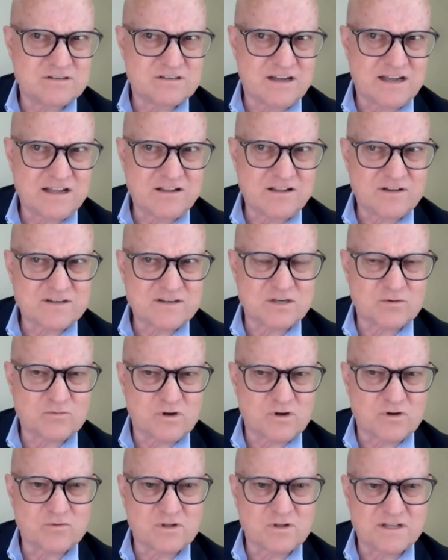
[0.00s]
dialogues that
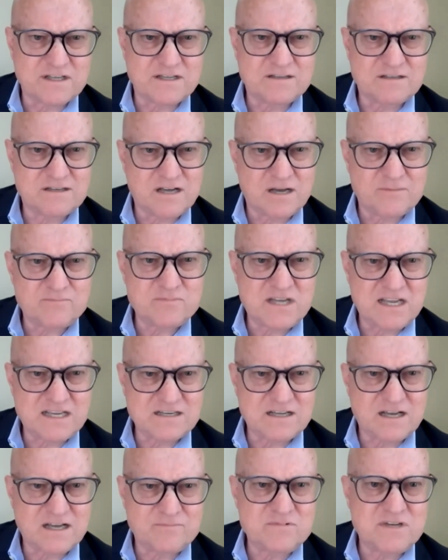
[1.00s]
weren't really
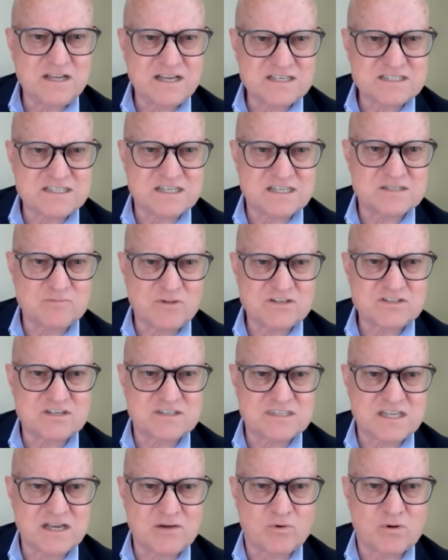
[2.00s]
updates as
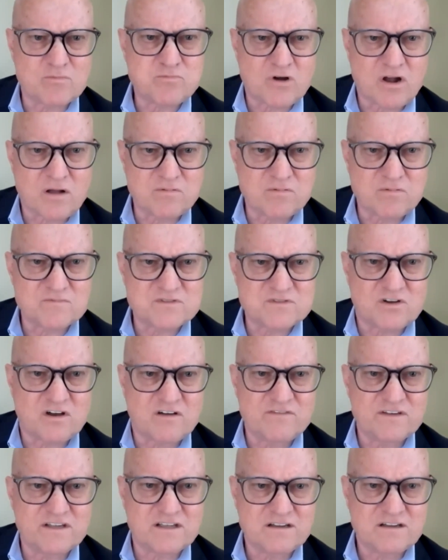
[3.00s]
much as they were problem
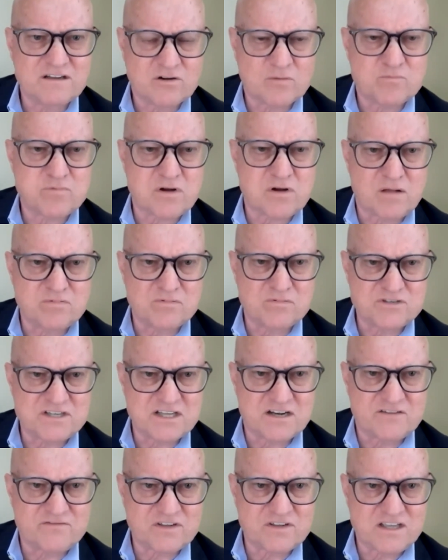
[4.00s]
solving or problem
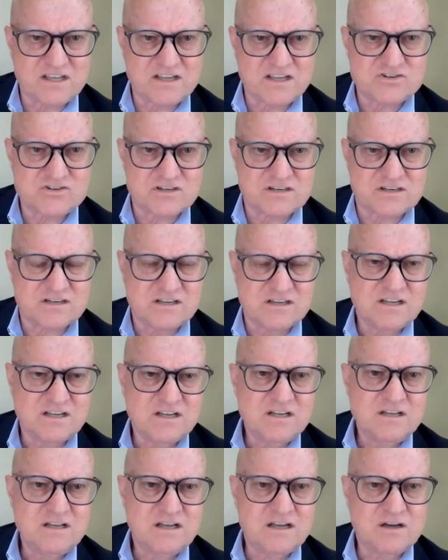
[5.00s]
identification,
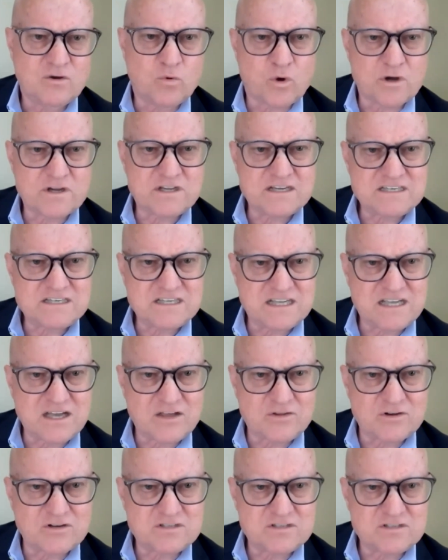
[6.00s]
working
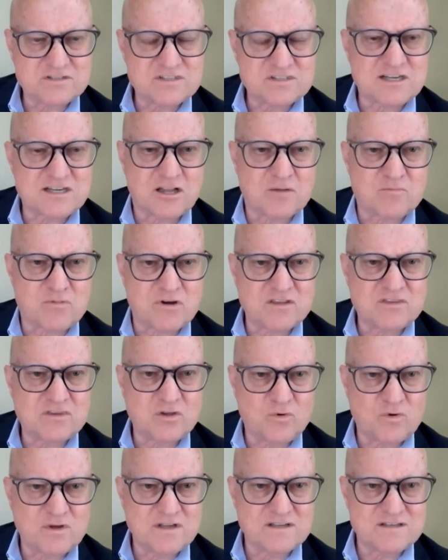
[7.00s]
together to celebrate
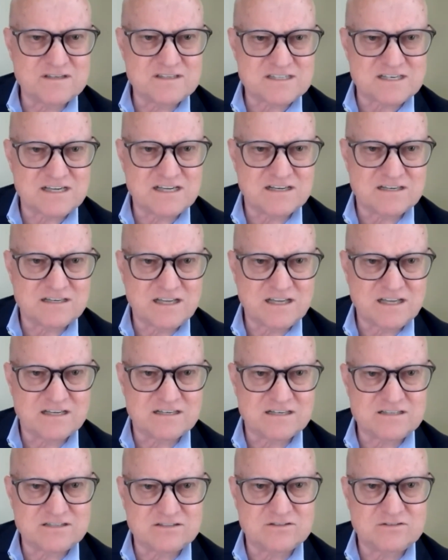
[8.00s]
the wins
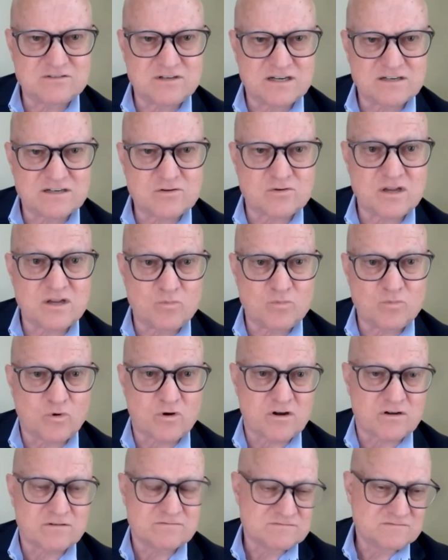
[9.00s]
and to create
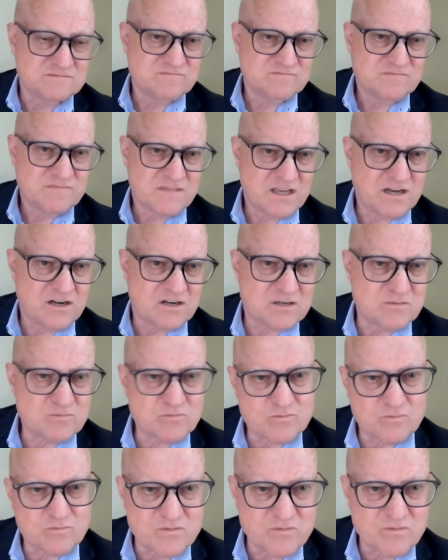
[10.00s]
more,
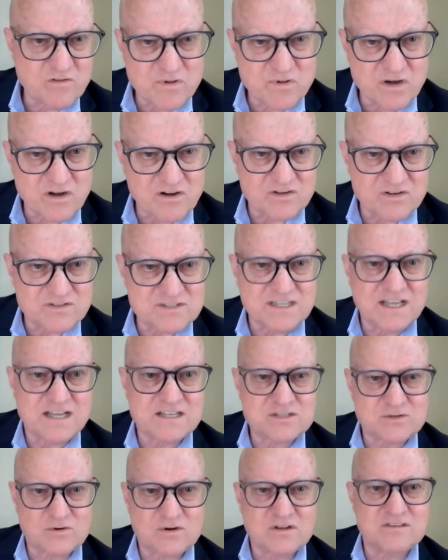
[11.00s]
to remove barriers and
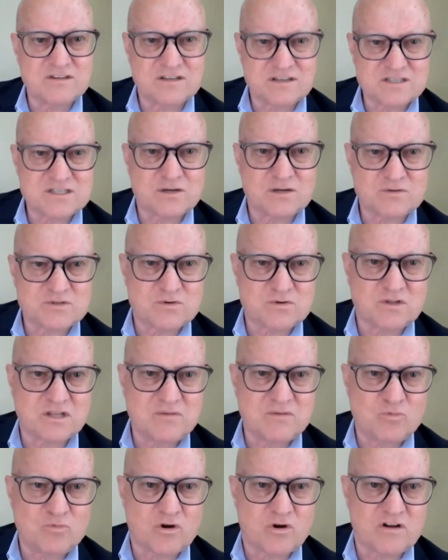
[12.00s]
that sort of thing. So it was
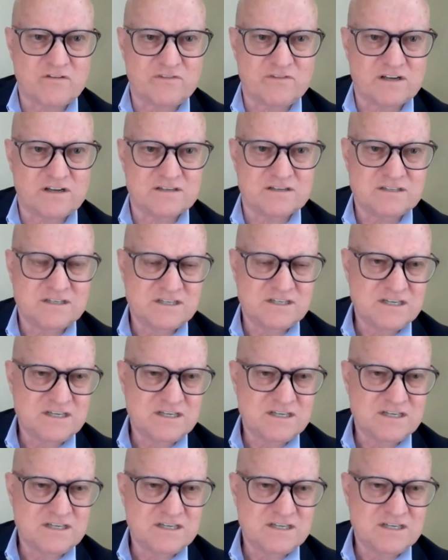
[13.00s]
really more of a,